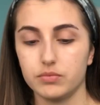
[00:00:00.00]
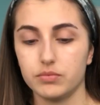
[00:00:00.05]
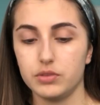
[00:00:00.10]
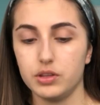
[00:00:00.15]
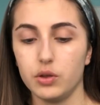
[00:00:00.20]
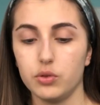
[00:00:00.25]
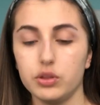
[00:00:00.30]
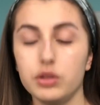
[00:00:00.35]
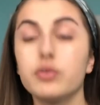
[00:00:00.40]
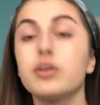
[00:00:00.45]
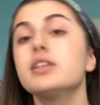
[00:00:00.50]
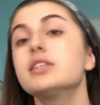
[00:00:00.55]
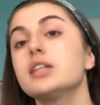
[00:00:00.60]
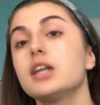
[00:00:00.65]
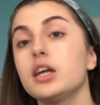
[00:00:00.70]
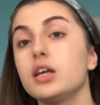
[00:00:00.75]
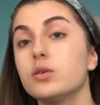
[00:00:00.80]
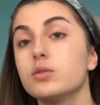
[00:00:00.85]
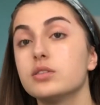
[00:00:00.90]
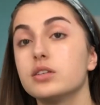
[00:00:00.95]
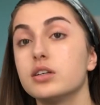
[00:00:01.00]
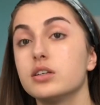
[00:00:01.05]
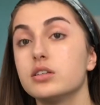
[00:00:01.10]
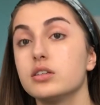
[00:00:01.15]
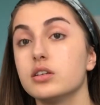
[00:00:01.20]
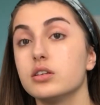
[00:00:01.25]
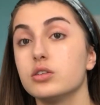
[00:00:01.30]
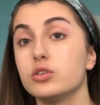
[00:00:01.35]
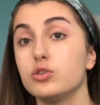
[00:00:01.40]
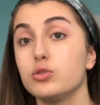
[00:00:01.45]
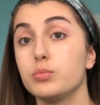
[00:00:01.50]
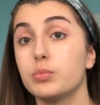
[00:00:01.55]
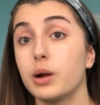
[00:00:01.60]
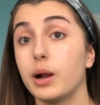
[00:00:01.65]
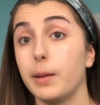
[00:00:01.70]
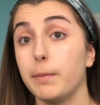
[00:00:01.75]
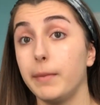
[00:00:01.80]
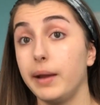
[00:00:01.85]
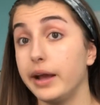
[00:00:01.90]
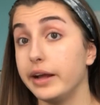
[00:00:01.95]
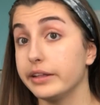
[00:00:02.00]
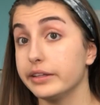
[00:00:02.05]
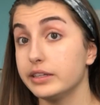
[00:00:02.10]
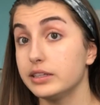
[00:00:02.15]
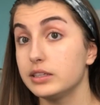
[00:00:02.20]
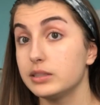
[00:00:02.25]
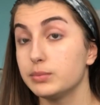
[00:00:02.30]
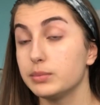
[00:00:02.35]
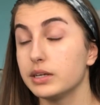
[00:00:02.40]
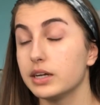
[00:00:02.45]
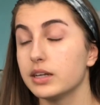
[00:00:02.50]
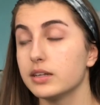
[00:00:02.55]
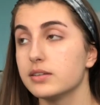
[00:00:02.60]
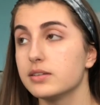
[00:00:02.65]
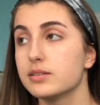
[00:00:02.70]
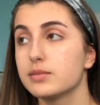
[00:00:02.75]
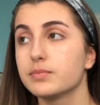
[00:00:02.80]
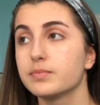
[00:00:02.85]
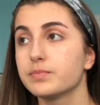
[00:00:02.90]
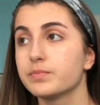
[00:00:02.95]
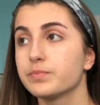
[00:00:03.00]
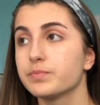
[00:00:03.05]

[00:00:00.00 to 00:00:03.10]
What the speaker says: The only reason I use this is to prime my eyelids because